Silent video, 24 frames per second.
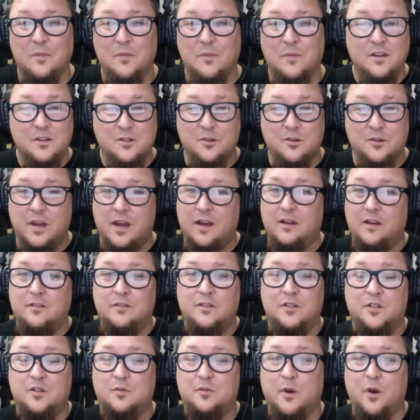So yeah,
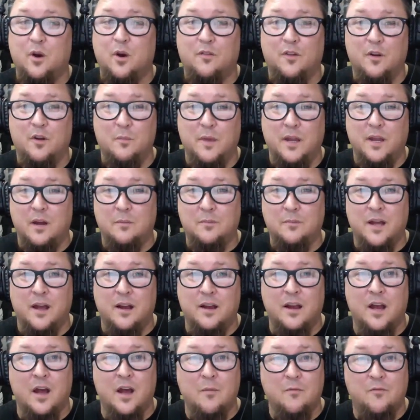just swing over to
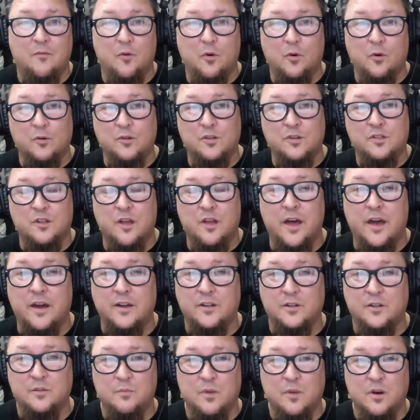
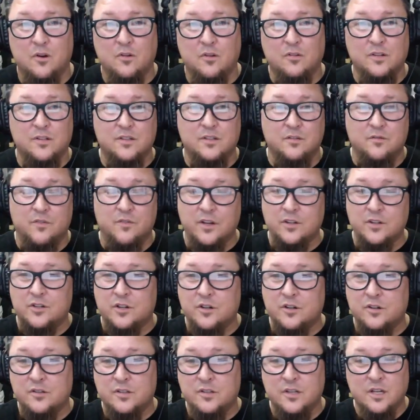meetup.com/mirrorless
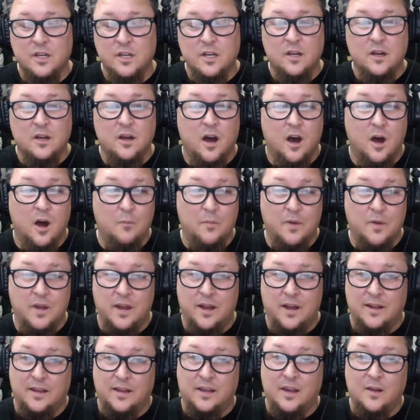adventures. And
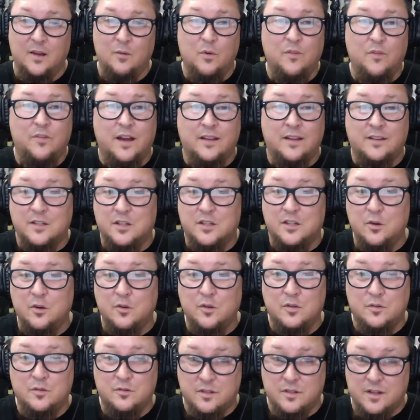again, we've got this
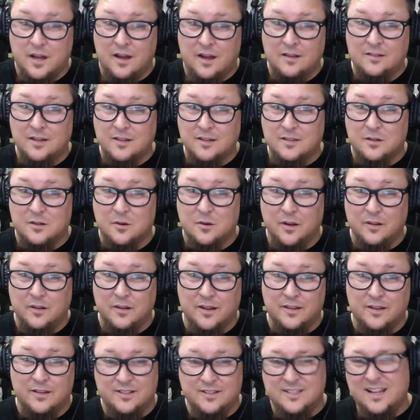huge contest going. Like,
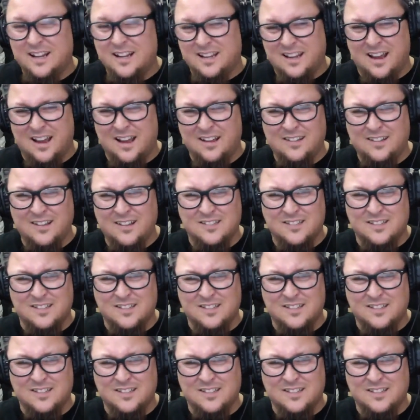it's not a contest.